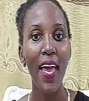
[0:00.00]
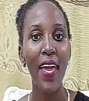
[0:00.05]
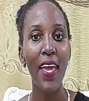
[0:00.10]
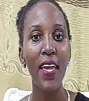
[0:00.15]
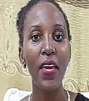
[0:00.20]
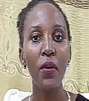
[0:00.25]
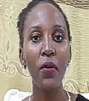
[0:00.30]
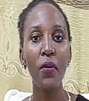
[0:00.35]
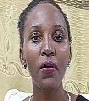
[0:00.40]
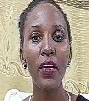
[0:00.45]

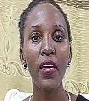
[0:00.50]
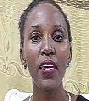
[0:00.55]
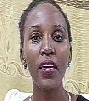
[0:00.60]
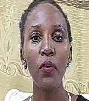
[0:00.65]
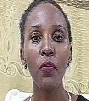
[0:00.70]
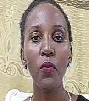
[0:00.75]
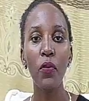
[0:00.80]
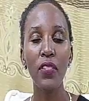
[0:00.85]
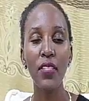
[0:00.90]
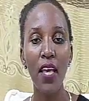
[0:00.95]
He
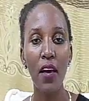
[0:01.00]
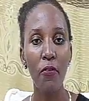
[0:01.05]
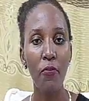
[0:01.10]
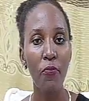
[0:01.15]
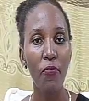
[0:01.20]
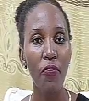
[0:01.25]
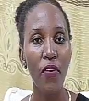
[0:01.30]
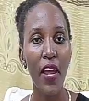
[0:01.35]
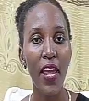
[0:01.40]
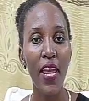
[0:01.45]
was
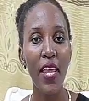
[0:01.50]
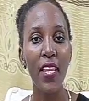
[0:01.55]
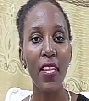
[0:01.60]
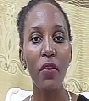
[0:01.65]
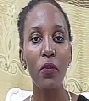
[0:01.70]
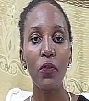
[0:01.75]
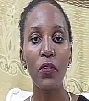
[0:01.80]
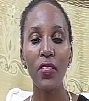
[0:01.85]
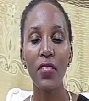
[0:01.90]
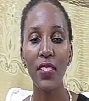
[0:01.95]
afraid.
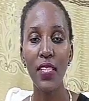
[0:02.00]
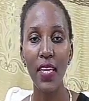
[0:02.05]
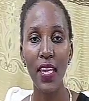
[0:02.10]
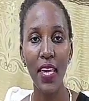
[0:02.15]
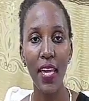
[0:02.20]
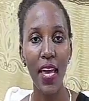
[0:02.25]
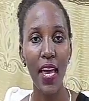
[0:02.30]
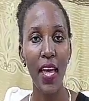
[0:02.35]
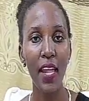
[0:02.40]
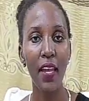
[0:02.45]
He was
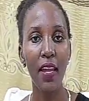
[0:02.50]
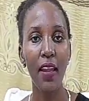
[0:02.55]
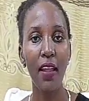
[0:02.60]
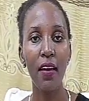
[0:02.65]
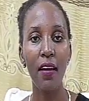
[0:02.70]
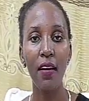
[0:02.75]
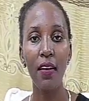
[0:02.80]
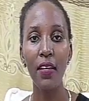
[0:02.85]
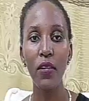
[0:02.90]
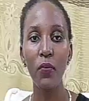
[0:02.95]
scared.
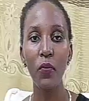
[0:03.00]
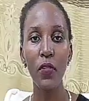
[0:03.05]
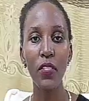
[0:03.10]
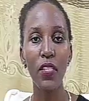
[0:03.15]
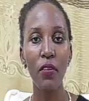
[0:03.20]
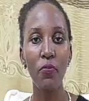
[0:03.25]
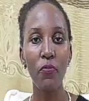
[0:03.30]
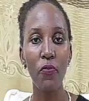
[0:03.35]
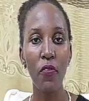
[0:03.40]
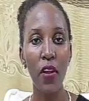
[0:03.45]
He was
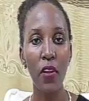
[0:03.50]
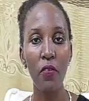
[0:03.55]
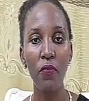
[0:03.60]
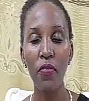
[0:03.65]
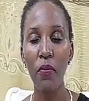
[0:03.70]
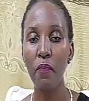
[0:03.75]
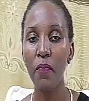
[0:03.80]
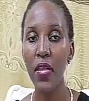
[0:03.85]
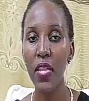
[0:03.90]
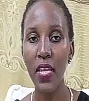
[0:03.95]
afraid
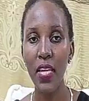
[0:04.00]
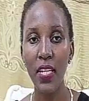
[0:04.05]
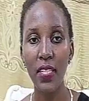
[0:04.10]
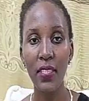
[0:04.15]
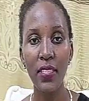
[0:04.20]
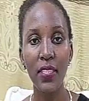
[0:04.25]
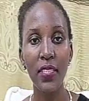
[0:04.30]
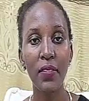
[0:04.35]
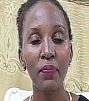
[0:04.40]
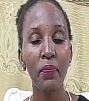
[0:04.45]
of the
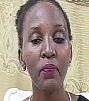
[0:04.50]
Midians.